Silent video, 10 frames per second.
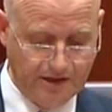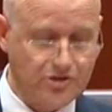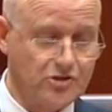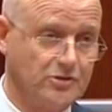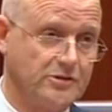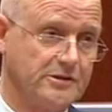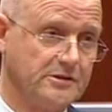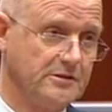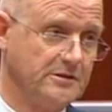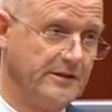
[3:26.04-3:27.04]
In short,
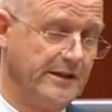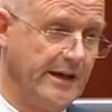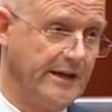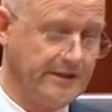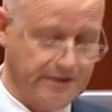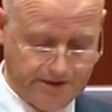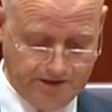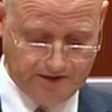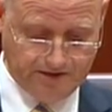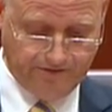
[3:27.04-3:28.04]
the end
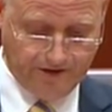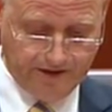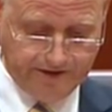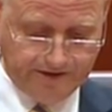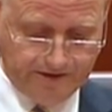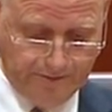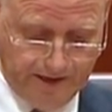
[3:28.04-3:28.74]
justified the